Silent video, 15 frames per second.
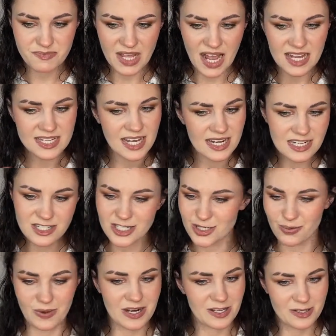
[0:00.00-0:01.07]
I kind of
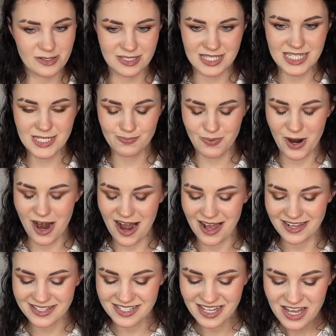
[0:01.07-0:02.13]
just want to use these
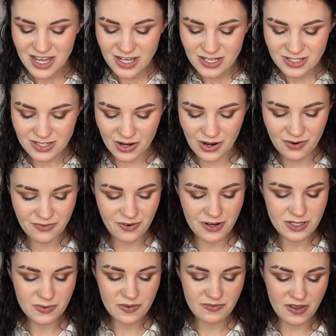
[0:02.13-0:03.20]
products. So
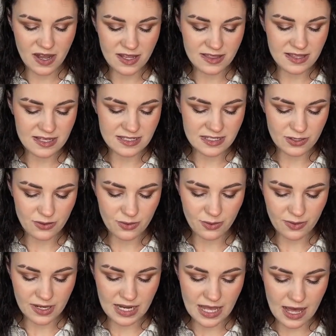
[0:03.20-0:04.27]
first we've got this
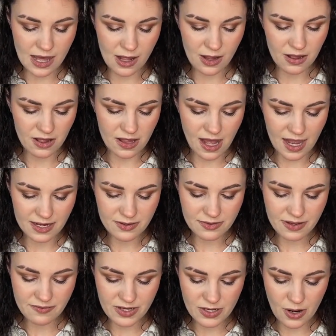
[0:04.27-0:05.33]
L'Oreal. I don't
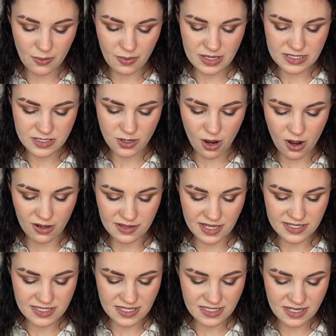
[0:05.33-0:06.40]
even know what it's called.
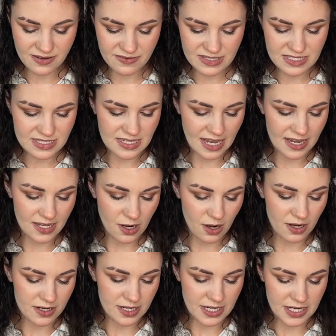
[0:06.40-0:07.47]
It doesn't even say it
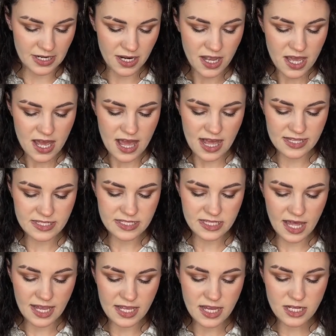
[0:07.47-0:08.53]
on here. It's
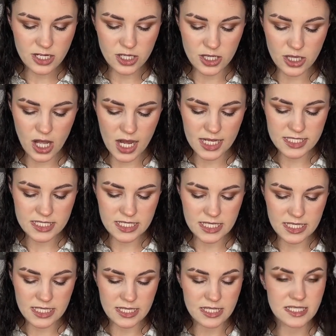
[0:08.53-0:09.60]
like a
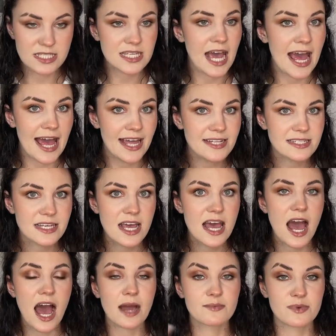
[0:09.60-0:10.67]
glossy tint.
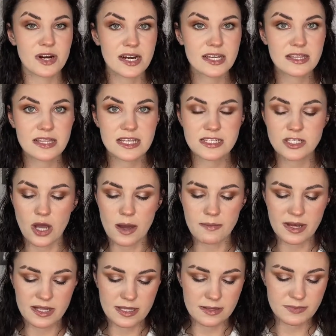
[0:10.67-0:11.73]
I'm wearing this on
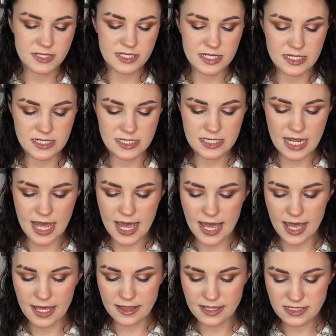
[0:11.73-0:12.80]
my lips
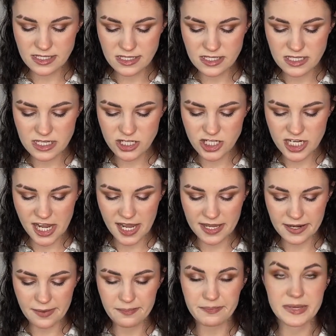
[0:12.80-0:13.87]
today. This is the
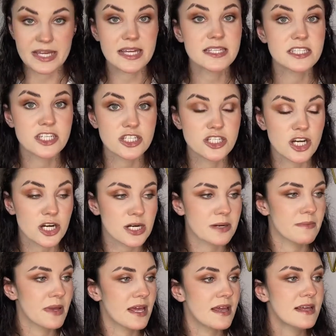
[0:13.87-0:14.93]
shade Be
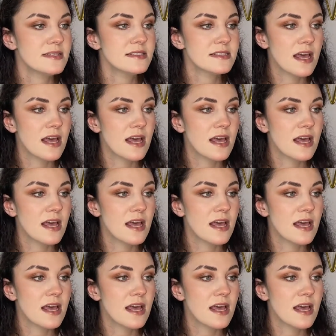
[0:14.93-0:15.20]
Determined.